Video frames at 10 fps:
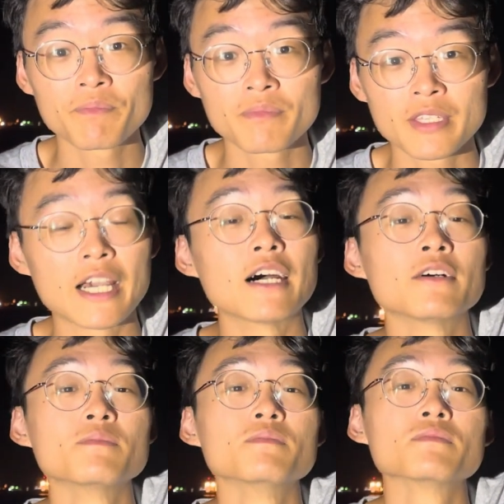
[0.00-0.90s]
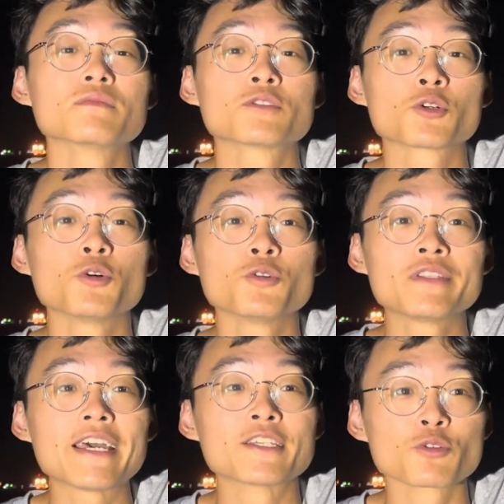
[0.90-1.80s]
Yeah, so
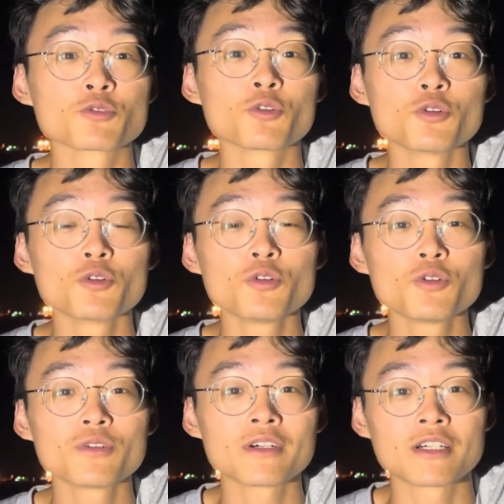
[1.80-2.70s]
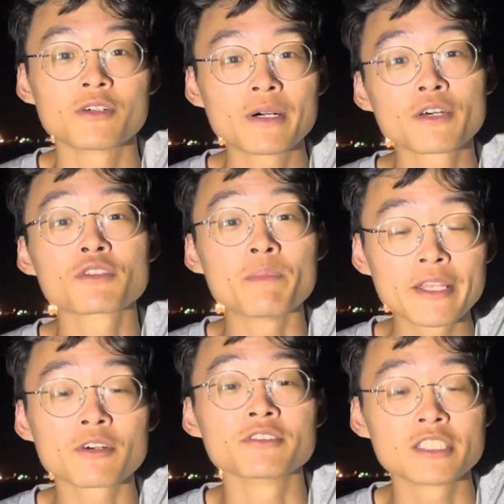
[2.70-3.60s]
that is also one of the
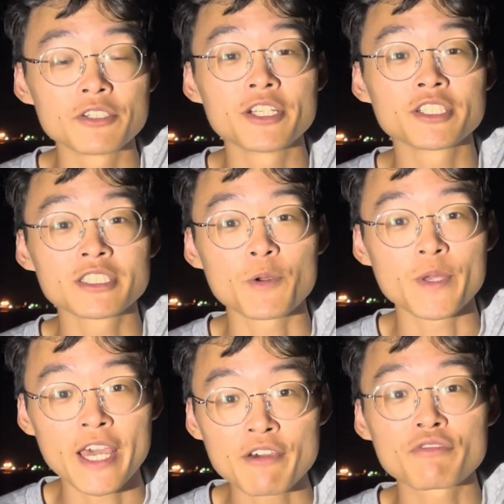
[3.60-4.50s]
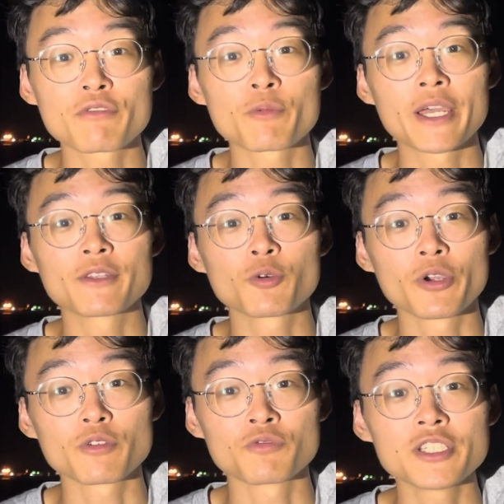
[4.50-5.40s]
main considerations that we have when
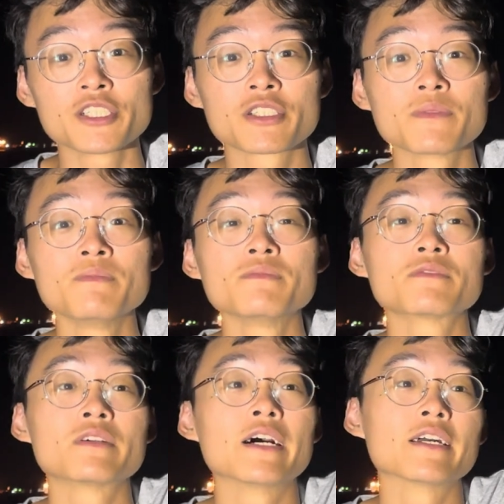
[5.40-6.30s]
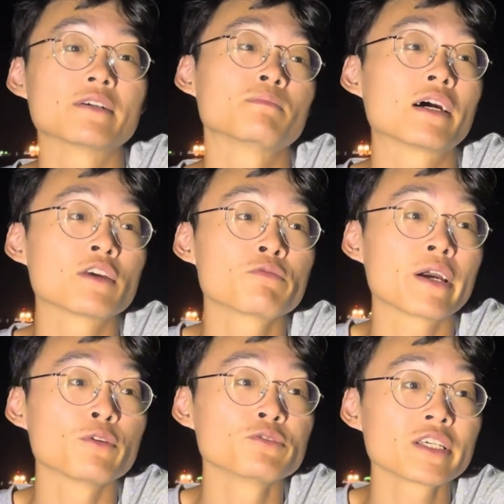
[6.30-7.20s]
going to fish, right? But if we
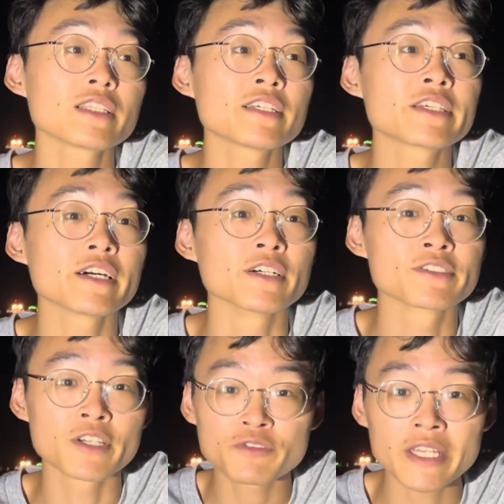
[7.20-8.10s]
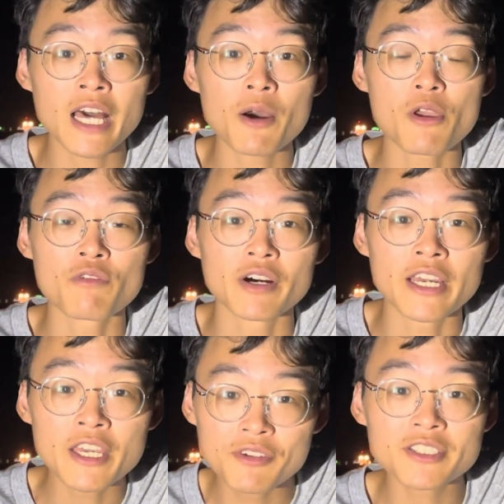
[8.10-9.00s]
are using, let's say, a surf setup with a
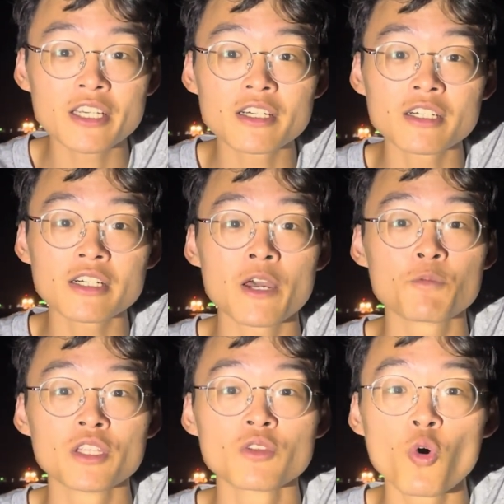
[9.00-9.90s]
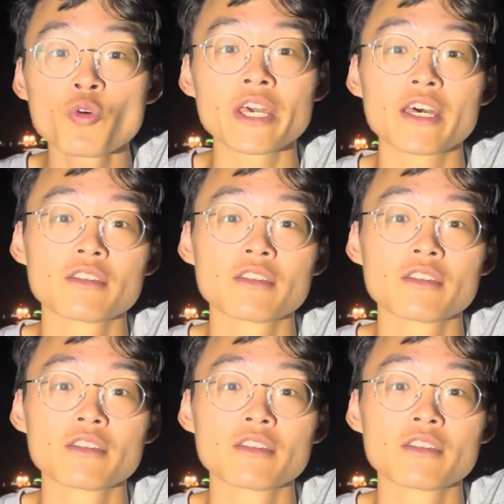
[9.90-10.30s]
heavy sinker, and we know that